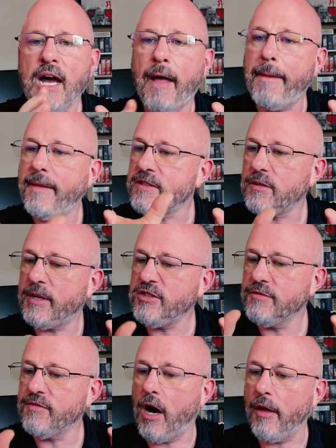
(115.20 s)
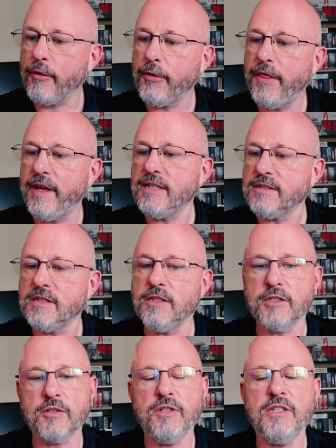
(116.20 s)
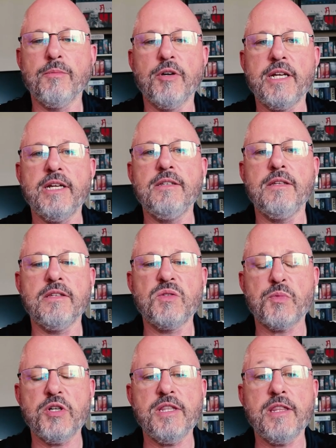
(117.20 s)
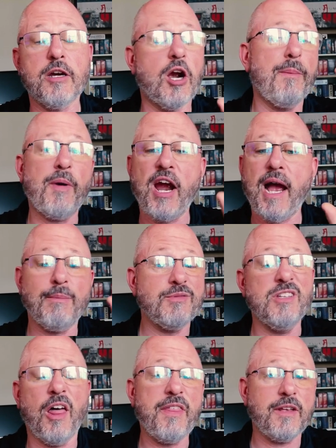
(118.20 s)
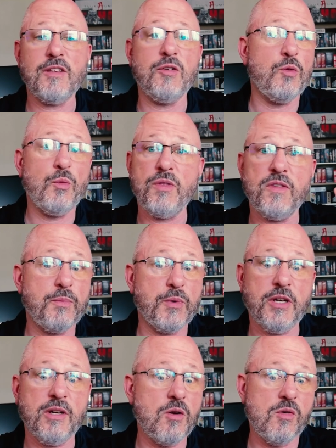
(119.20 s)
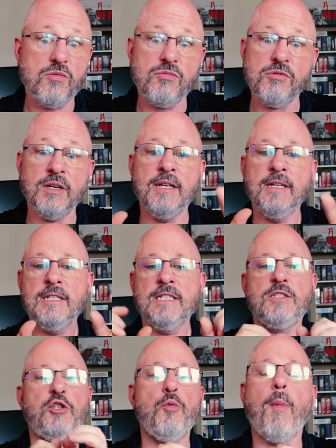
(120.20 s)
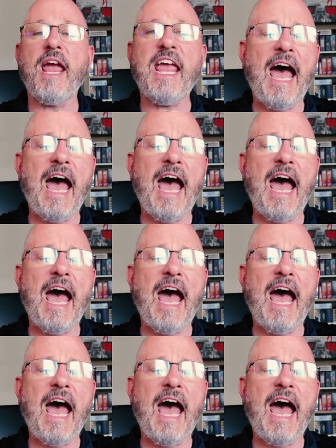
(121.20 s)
And then there's a bunch of other things that you're going to bring into the sprint that are perhaps nothing to do with the sprint goal. You might